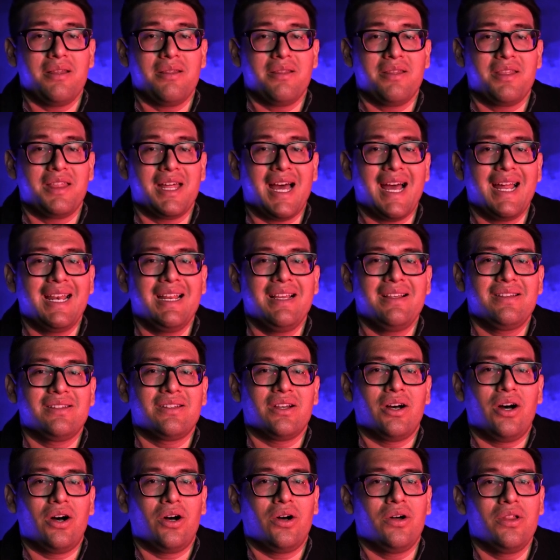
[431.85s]
that is
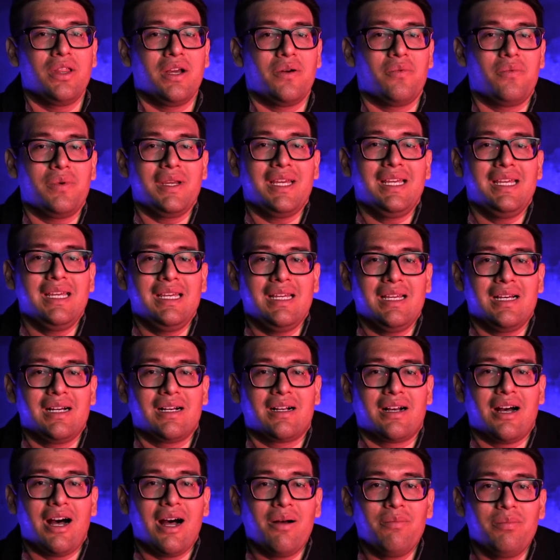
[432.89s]
all that we
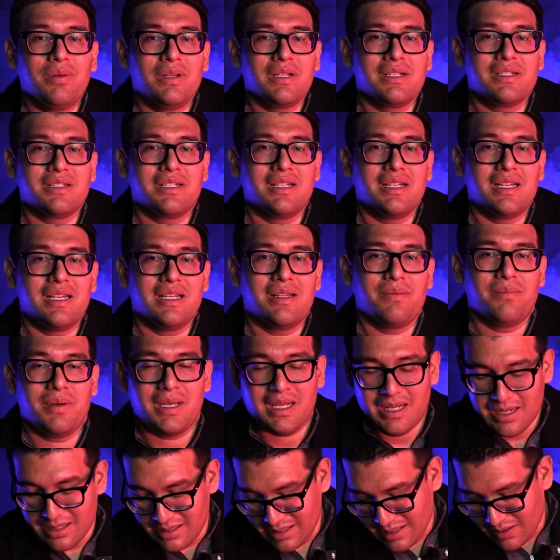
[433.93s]
accomplish,
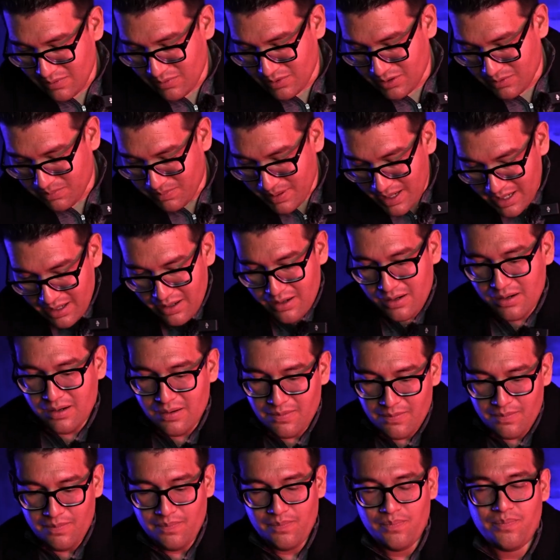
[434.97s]
because it was
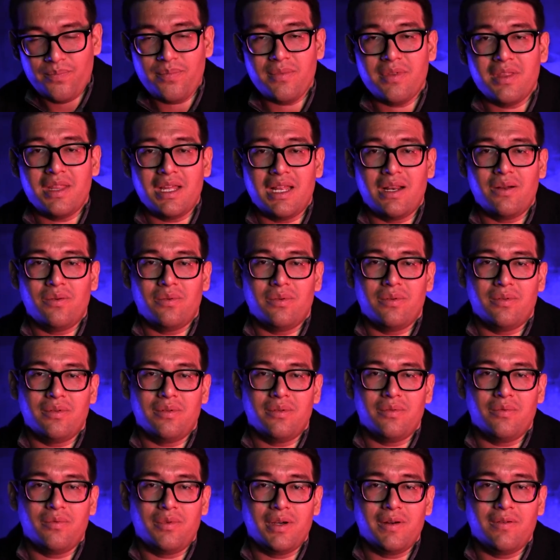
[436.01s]
better than
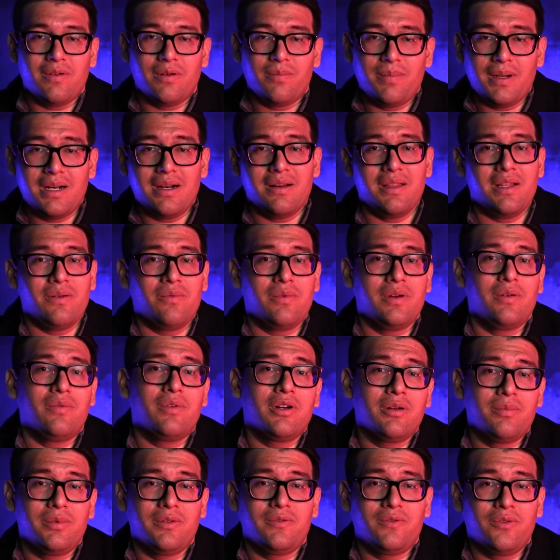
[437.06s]
we were better than we
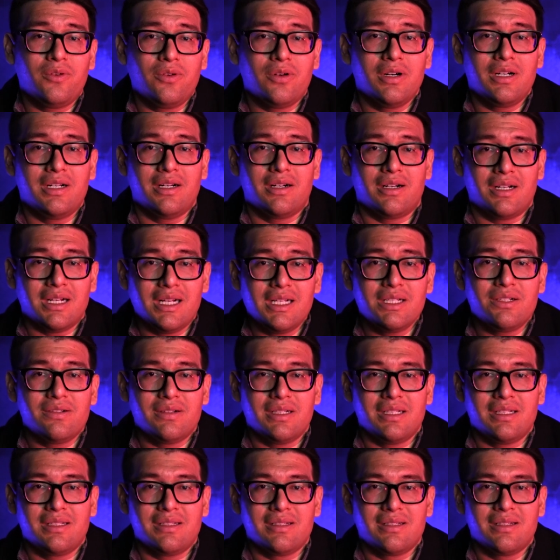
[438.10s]
were before in our
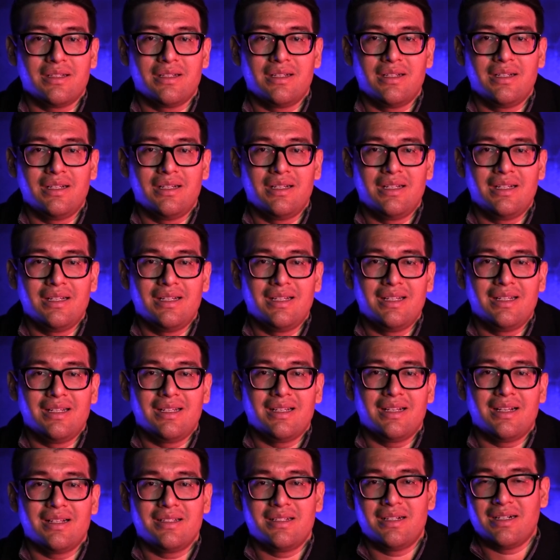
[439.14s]
countries.
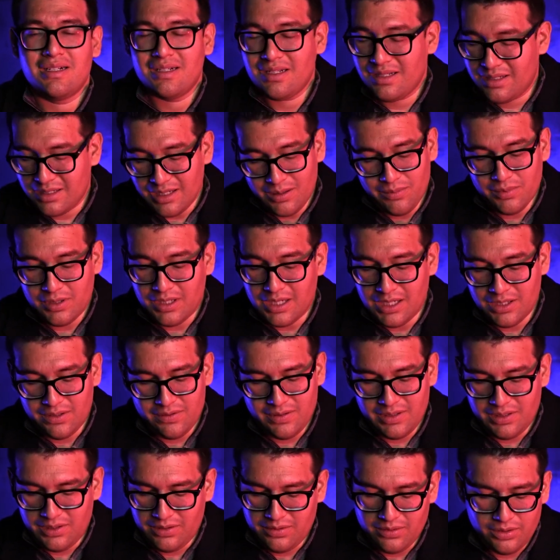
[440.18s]
Because in some
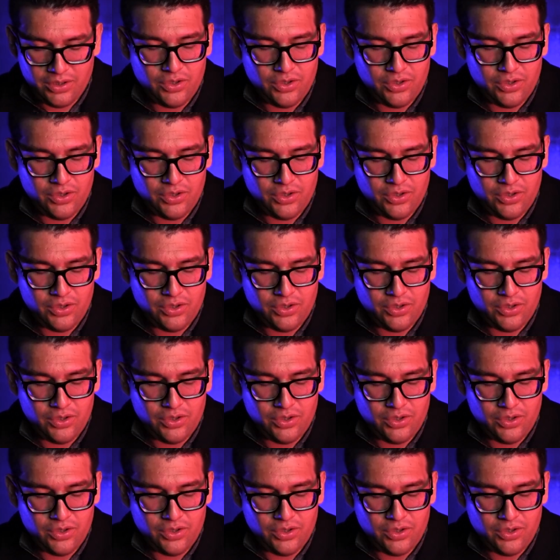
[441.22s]
countries,